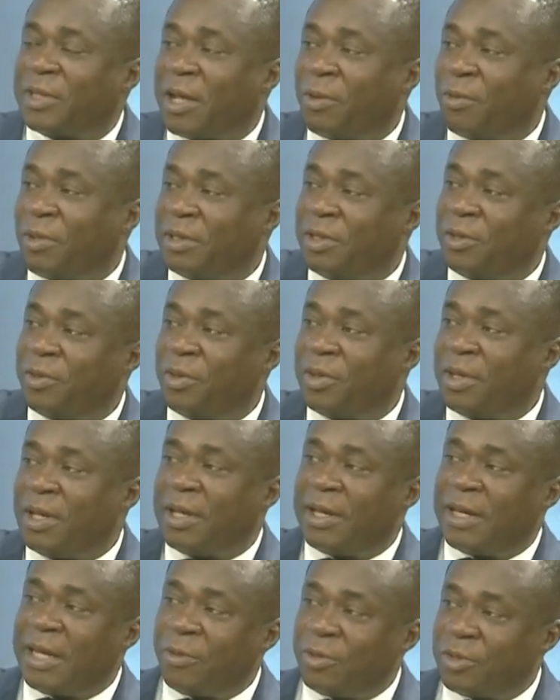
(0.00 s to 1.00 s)
And
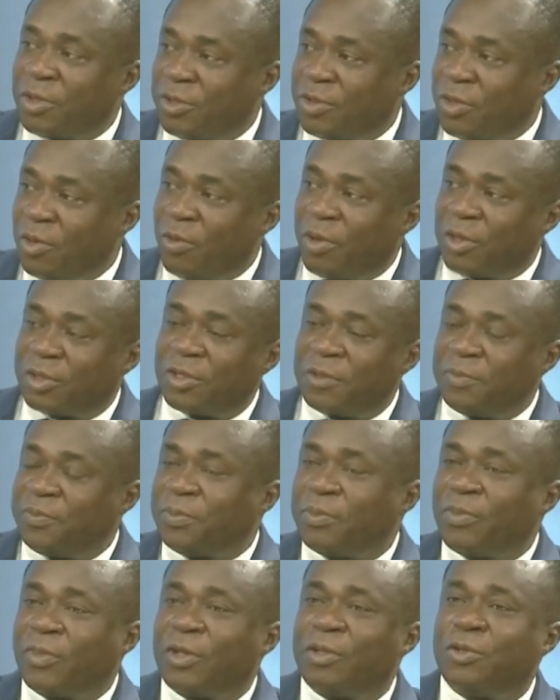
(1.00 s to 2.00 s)
that was also what
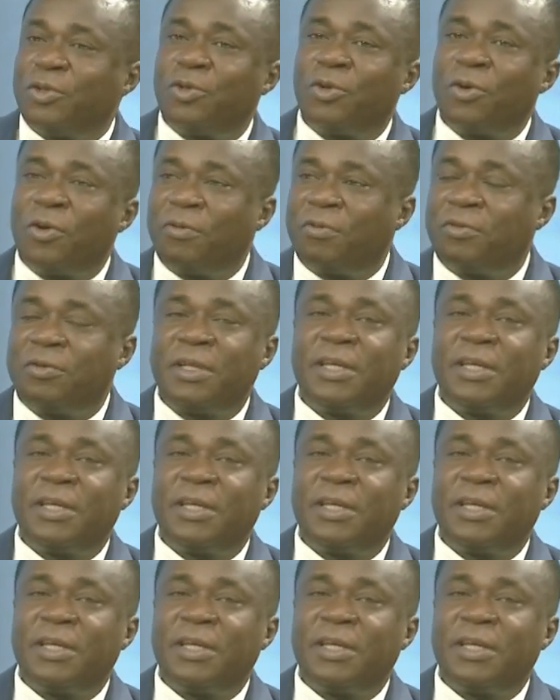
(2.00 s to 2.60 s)
drove